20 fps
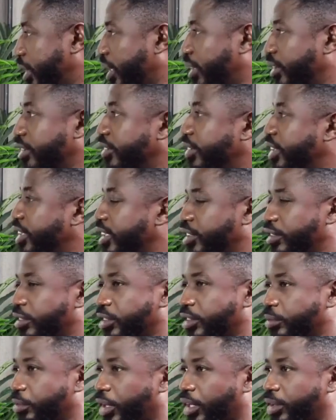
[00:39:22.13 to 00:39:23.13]
I don't even think he
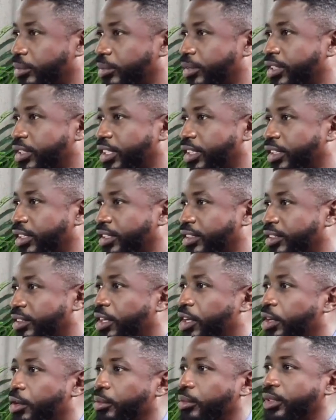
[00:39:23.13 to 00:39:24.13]
was a parliamentarian,
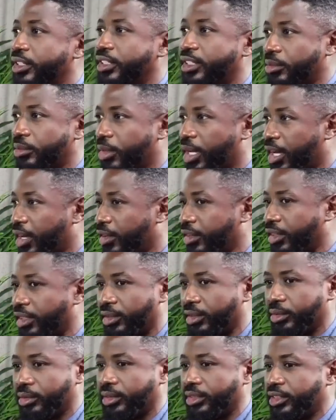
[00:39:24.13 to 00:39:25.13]
but somehow
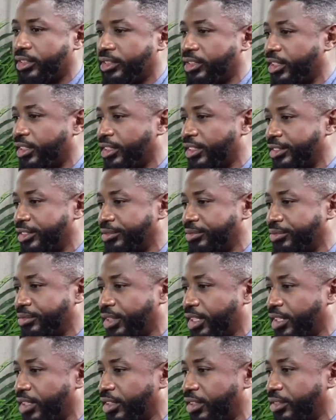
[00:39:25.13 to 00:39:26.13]
there was
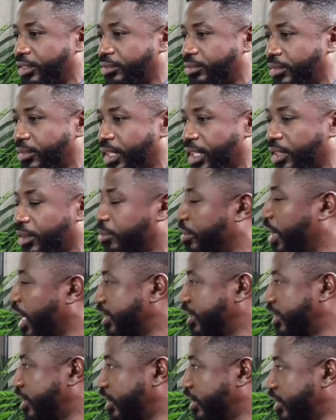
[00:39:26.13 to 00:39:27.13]
like a
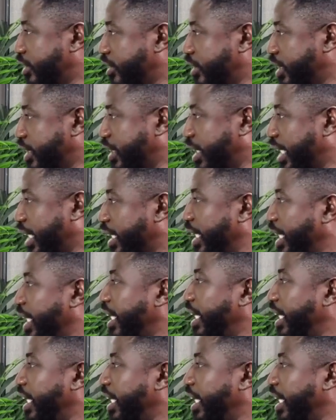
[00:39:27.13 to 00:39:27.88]
mass terrorist attack,